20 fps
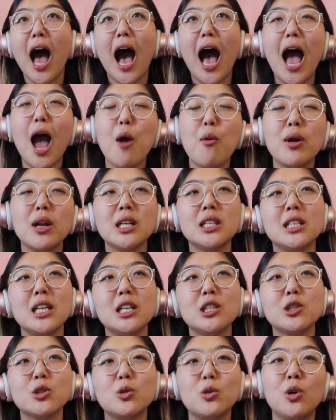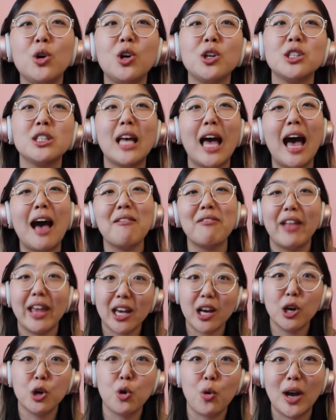I want to see schools that have
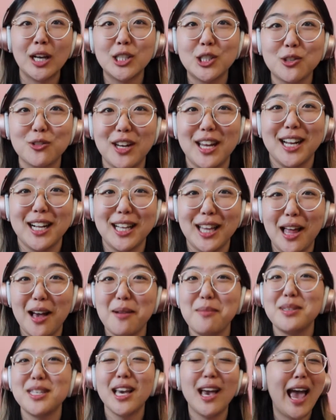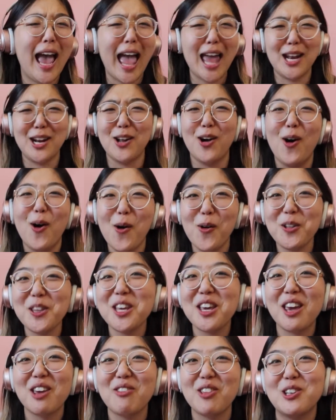equestrian clubs, and it'll
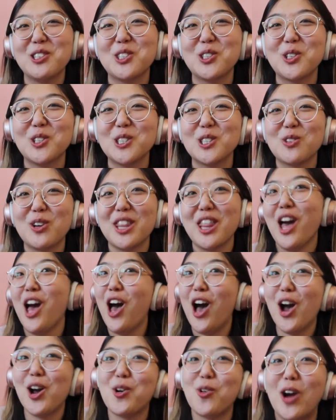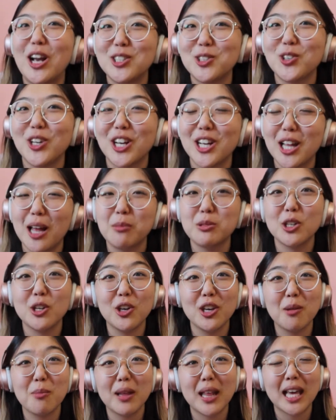only give you schools with equestrian clubs. Or
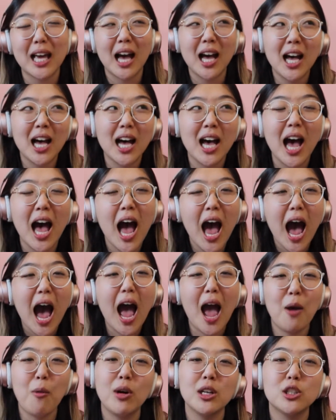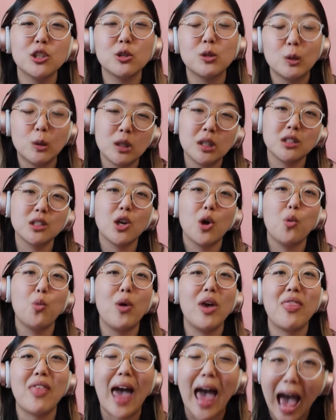you can be like, I want schools
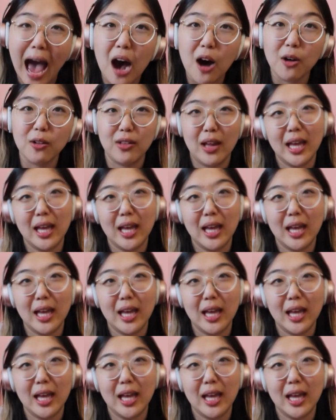without